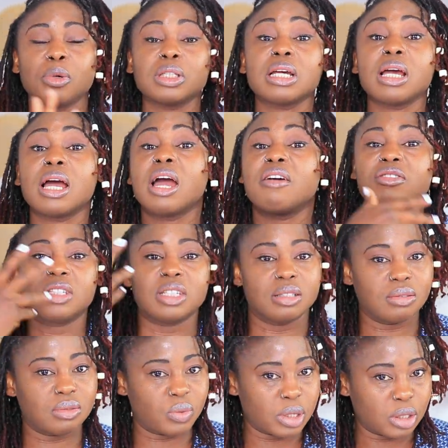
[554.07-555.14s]
but
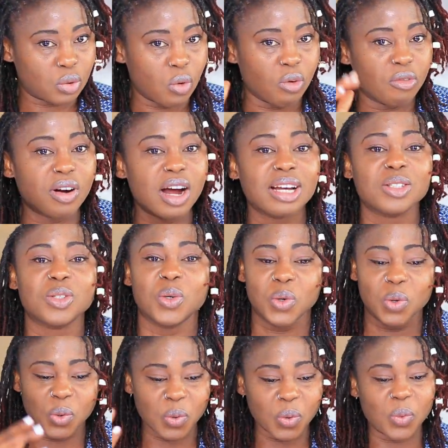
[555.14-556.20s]
everything went over,
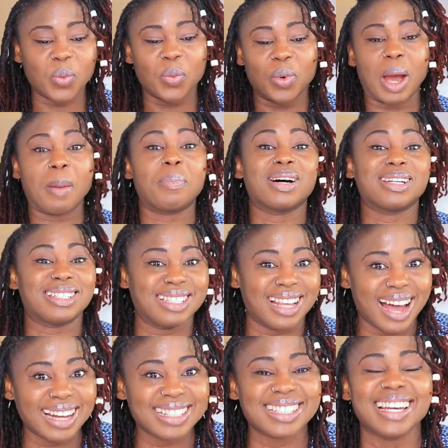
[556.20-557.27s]
so we are past
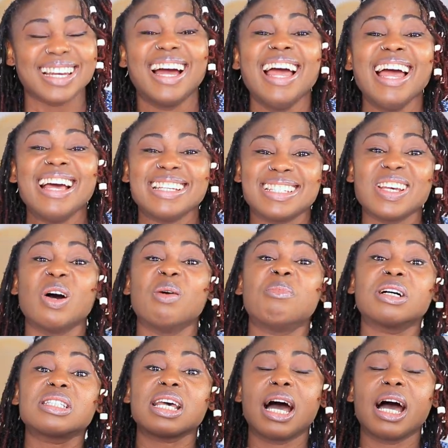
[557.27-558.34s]
that. So,
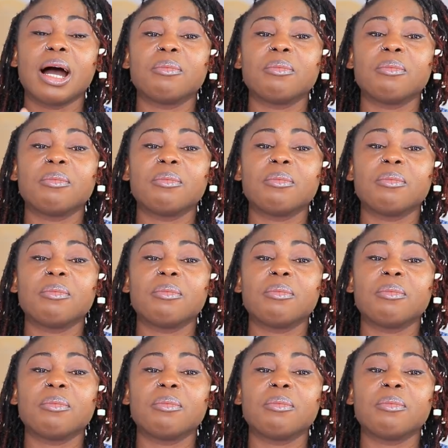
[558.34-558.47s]
but